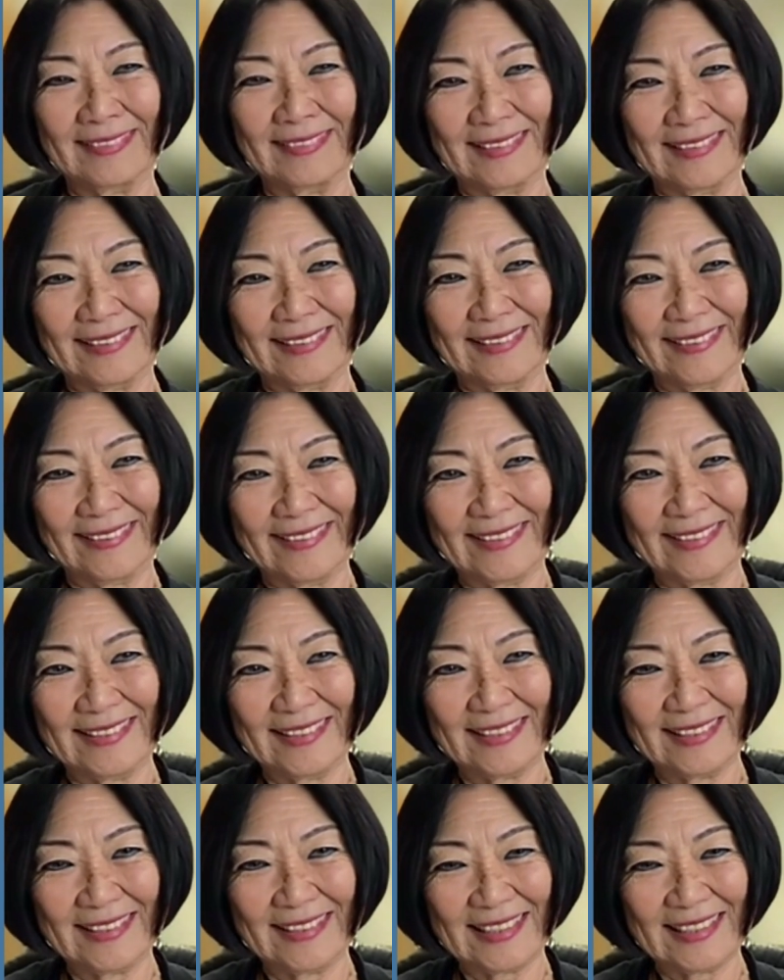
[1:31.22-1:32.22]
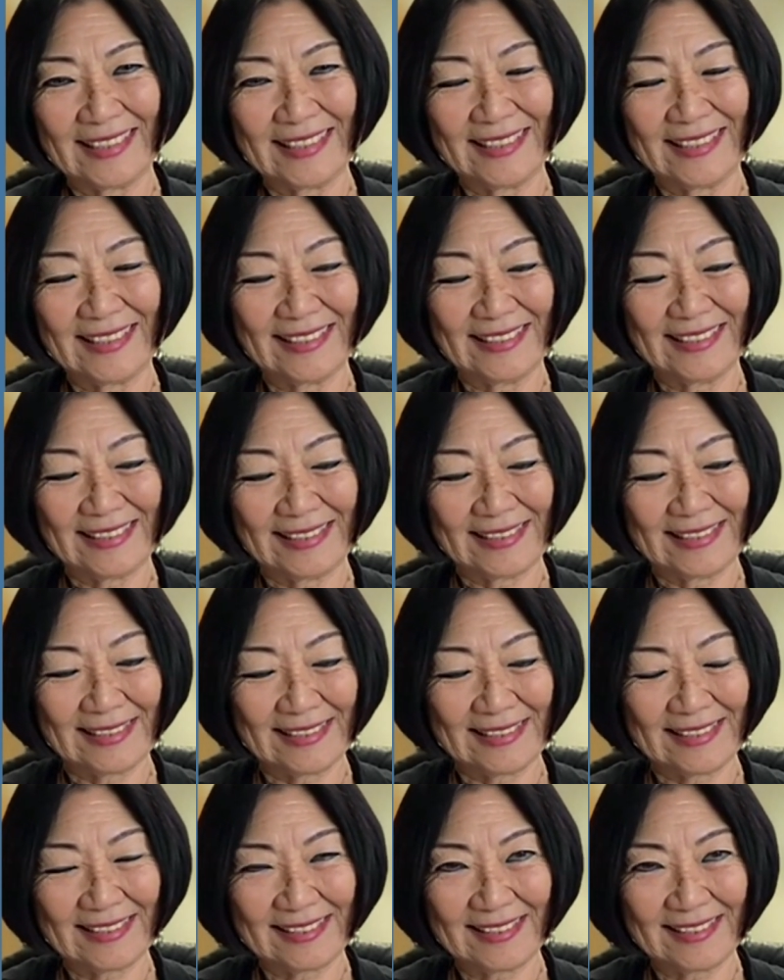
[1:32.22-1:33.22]

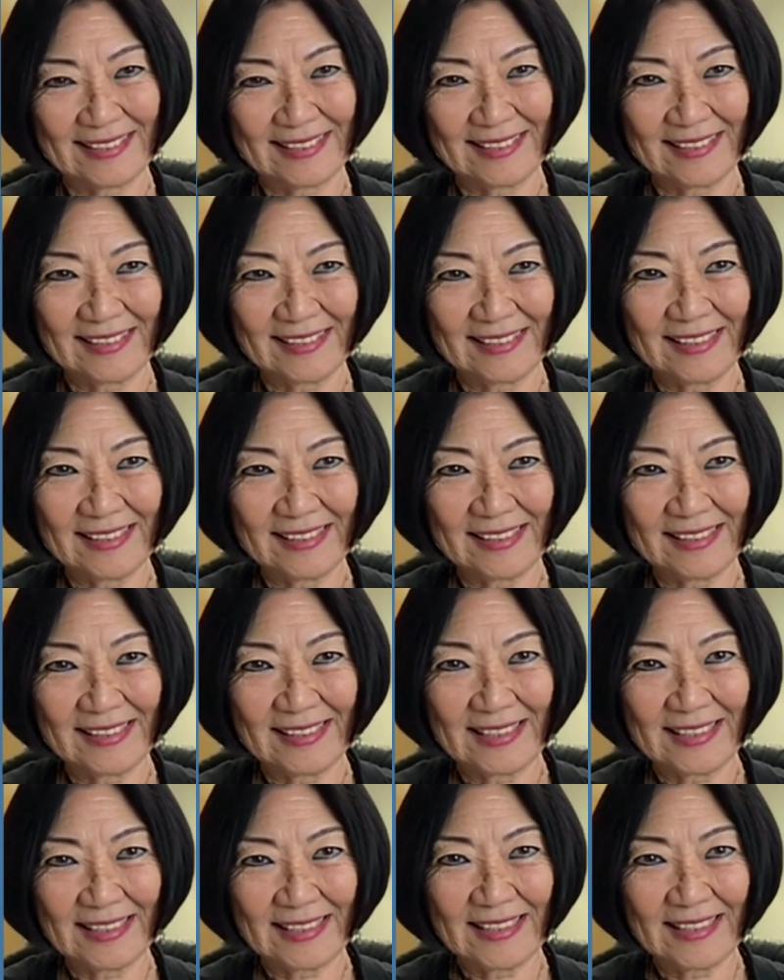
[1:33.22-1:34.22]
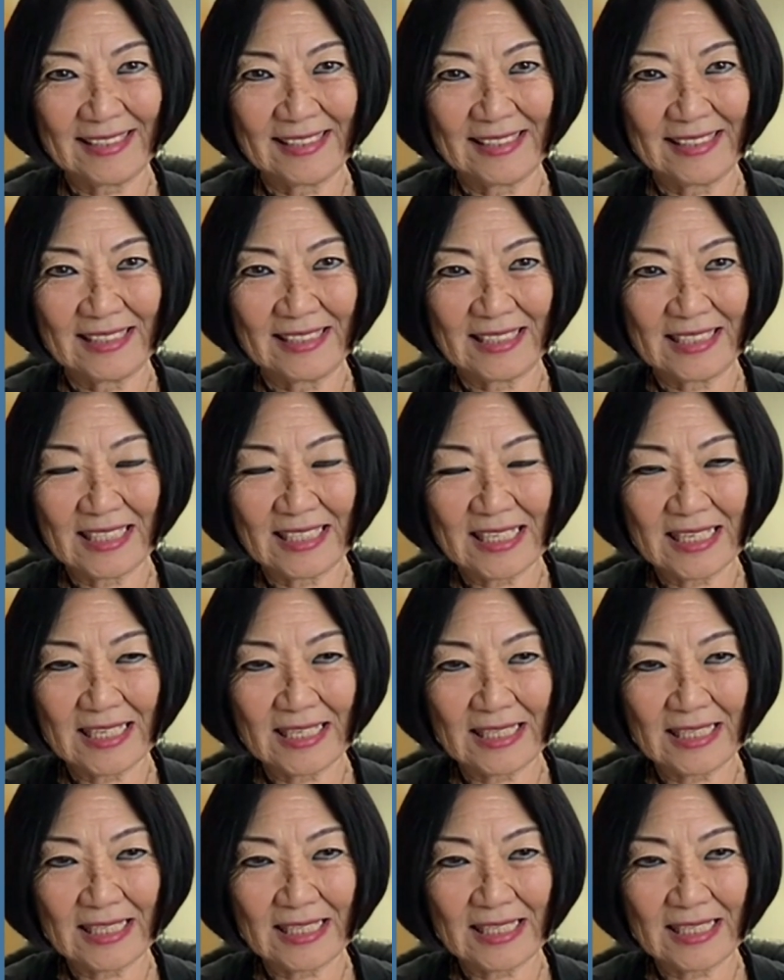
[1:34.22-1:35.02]
The person shown says nothing.